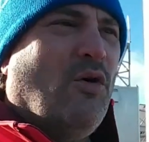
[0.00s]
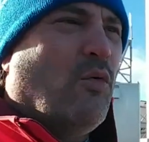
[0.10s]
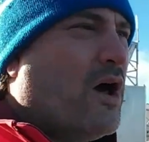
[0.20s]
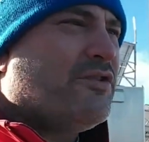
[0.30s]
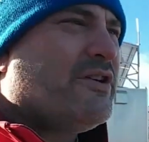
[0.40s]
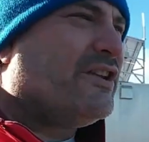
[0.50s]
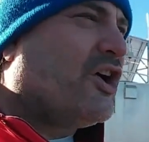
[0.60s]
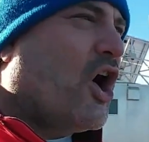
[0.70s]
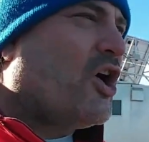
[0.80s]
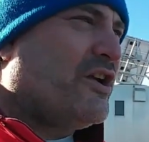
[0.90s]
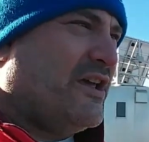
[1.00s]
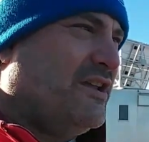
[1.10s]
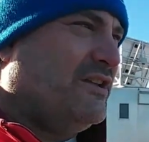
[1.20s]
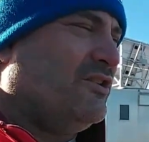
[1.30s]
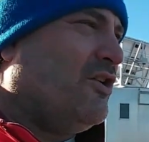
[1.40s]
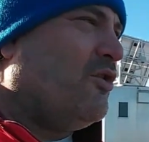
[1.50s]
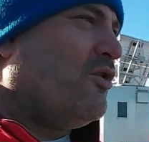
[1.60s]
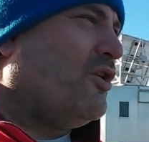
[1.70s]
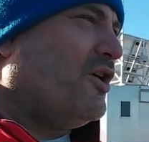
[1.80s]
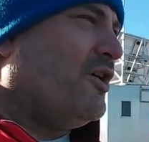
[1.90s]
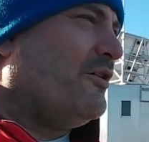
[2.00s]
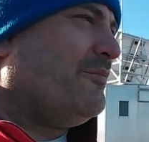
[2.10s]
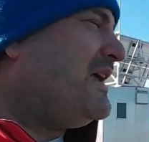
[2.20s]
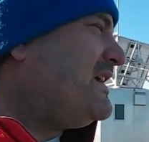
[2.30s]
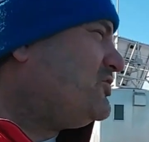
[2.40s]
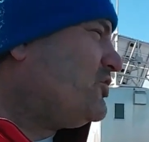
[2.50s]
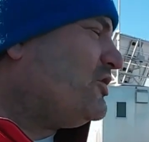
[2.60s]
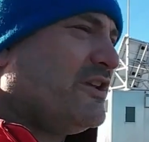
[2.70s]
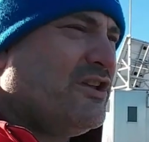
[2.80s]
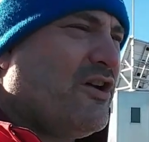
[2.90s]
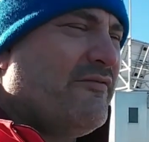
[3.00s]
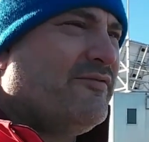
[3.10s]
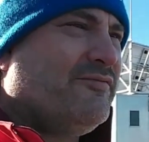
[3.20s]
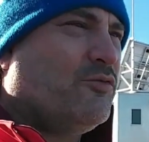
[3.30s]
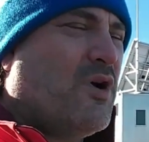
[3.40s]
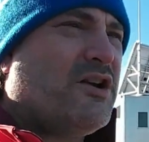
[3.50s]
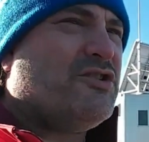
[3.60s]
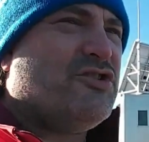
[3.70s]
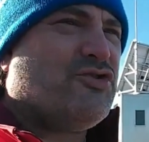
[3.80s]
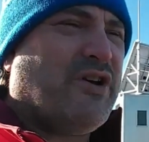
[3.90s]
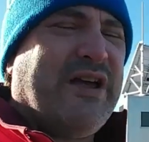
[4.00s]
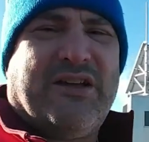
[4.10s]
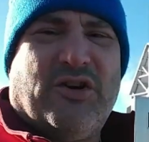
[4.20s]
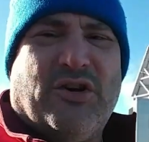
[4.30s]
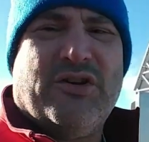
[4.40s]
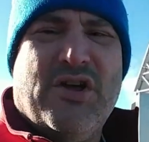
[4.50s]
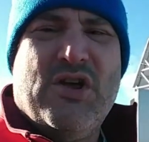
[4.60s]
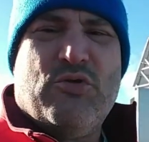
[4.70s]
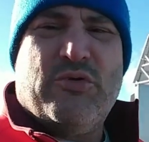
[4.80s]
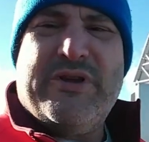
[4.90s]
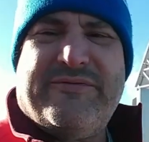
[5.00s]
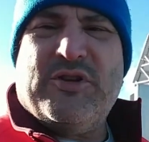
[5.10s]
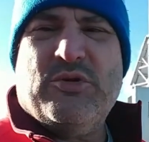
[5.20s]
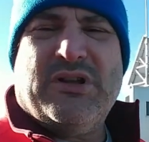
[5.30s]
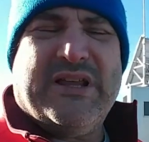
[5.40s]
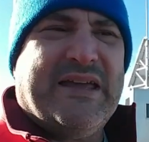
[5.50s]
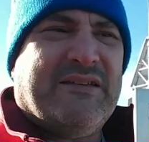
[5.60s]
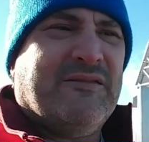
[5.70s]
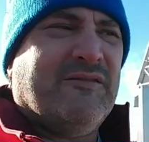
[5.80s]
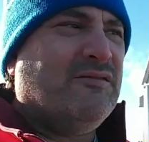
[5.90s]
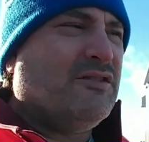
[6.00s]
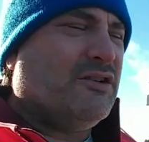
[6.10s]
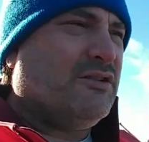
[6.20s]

watering the garden, or making sure that you have water to drink, or refilling